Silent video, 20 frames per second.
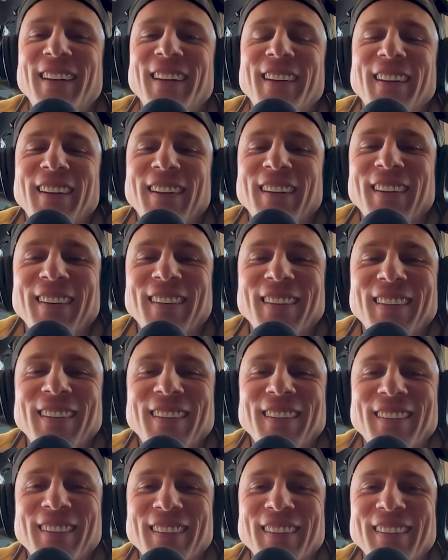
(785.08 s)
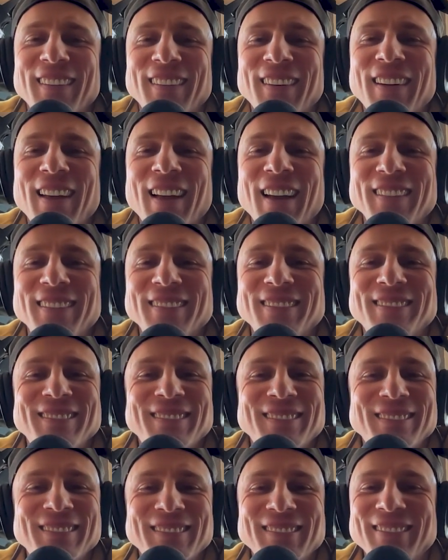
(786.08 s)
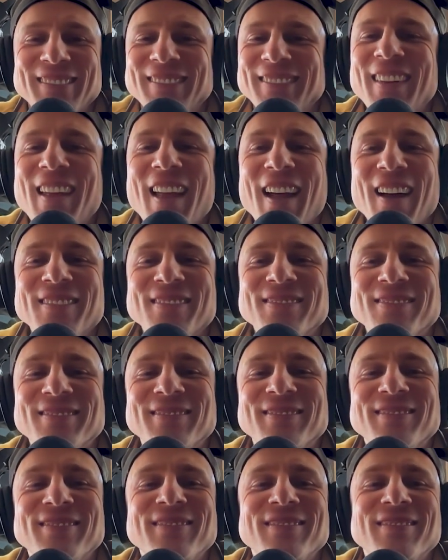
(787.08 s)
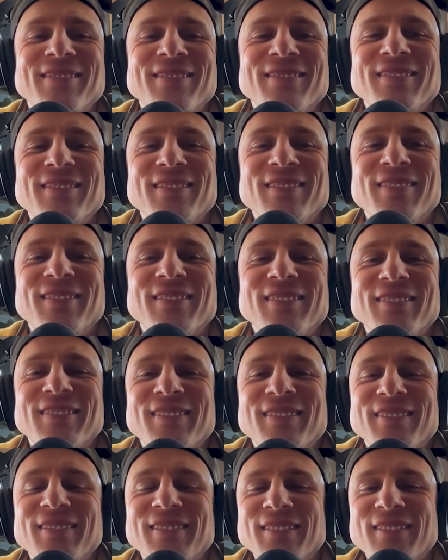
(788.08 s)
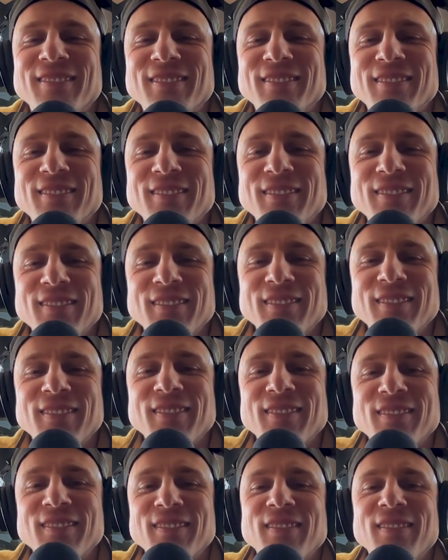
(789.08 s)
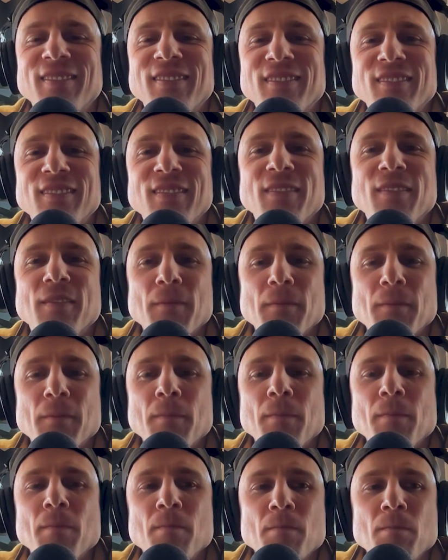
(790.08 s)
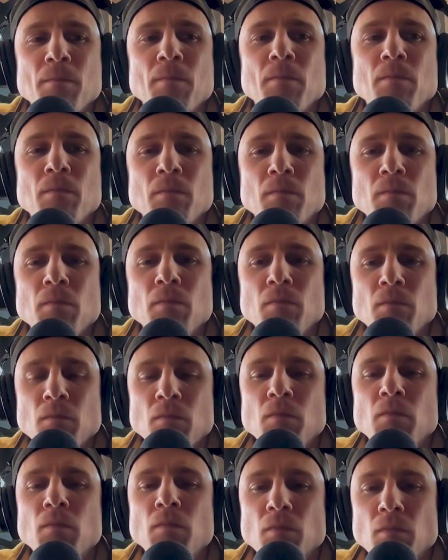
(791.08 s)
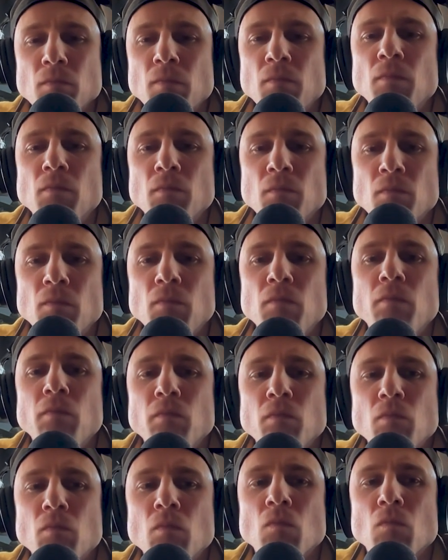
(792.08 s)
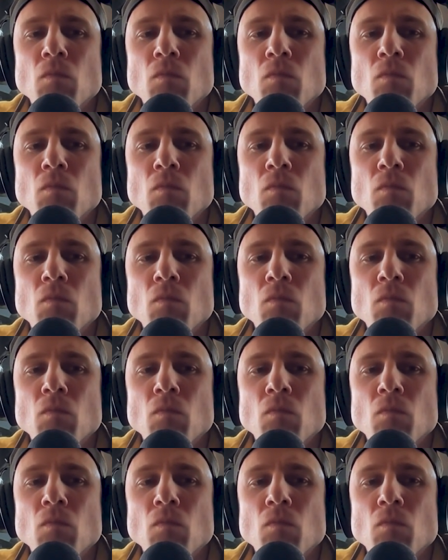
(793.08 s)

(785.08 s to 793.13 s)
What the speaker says: The person shown says nothing.